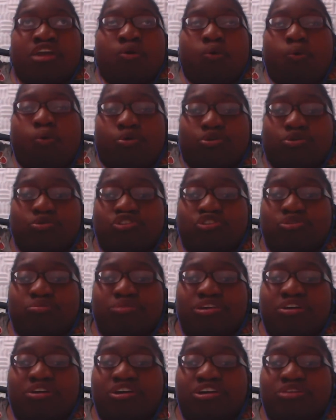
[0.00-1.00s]
or you should
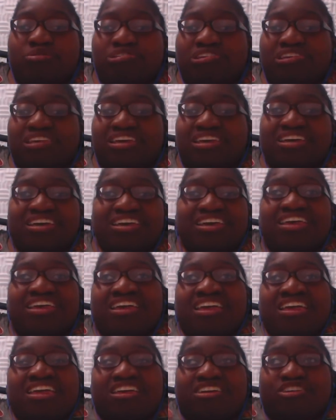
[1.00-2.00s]
be understanding
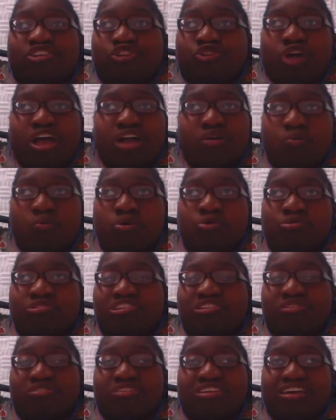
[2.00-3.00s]
and try to work
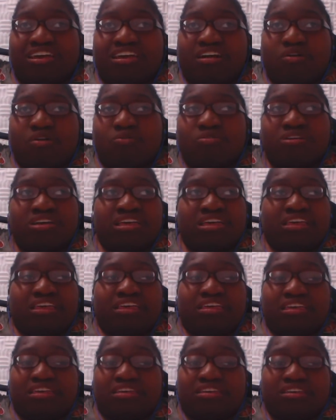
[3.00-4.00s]
something out. It,